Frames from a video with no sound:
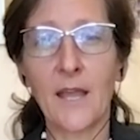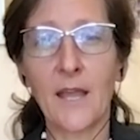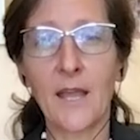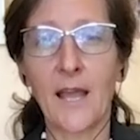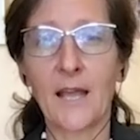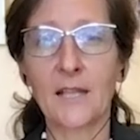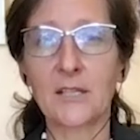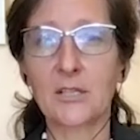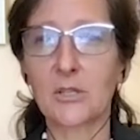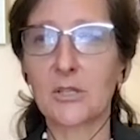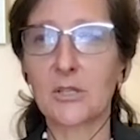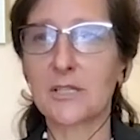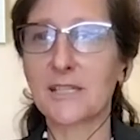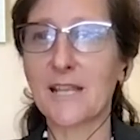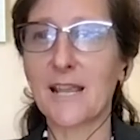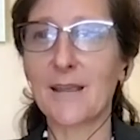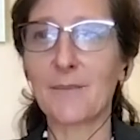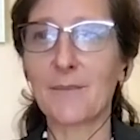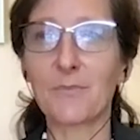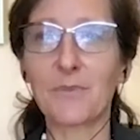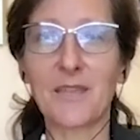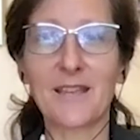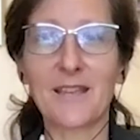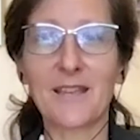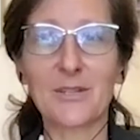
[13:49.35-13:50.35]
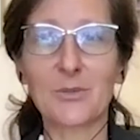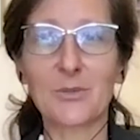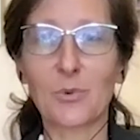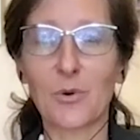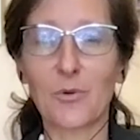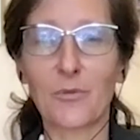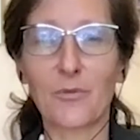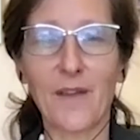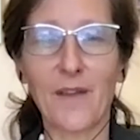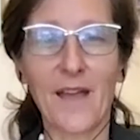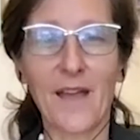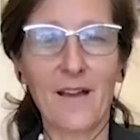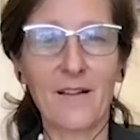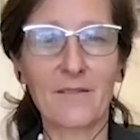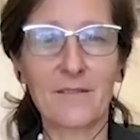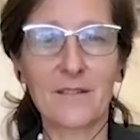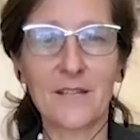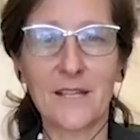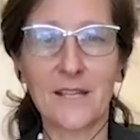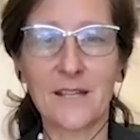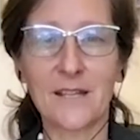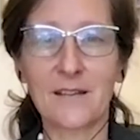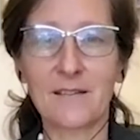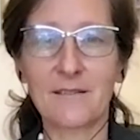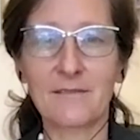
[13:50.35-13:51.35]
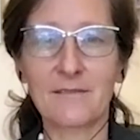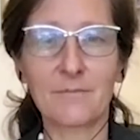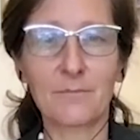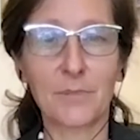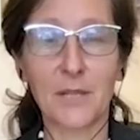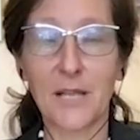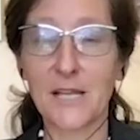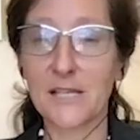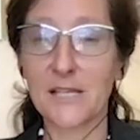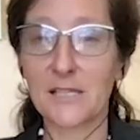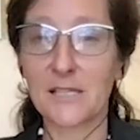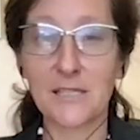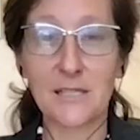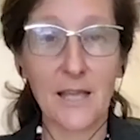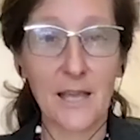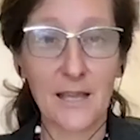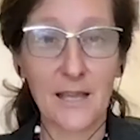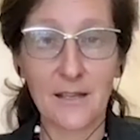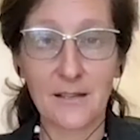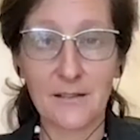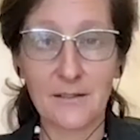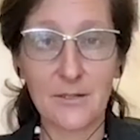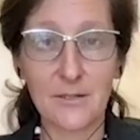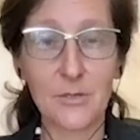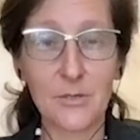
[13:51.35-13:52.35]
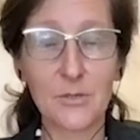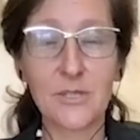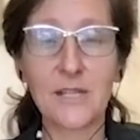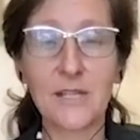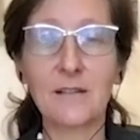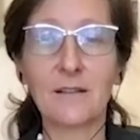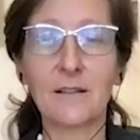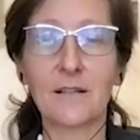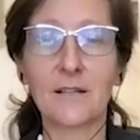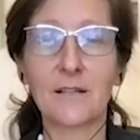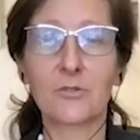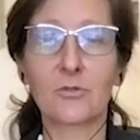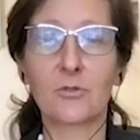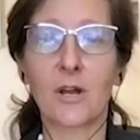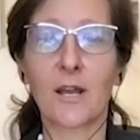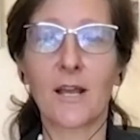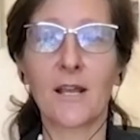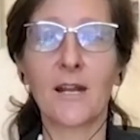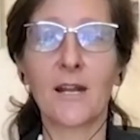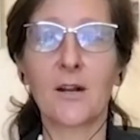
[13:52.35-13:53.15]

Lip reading: And so the same things were found in places like New Zealand, right?